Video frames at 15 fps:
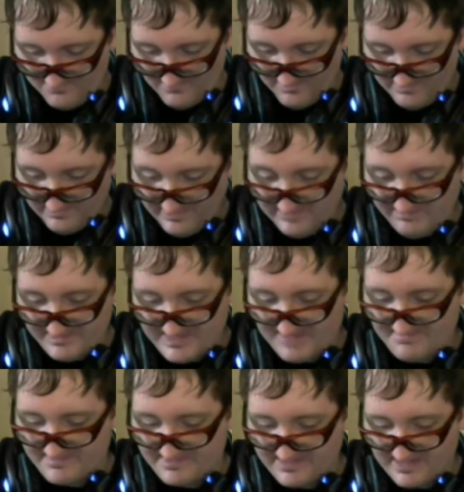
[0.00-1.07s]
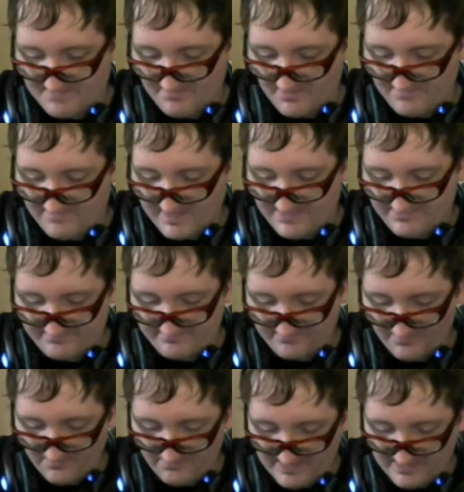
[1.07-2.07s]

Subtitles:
or at least by the time the Game Boy Advance rolled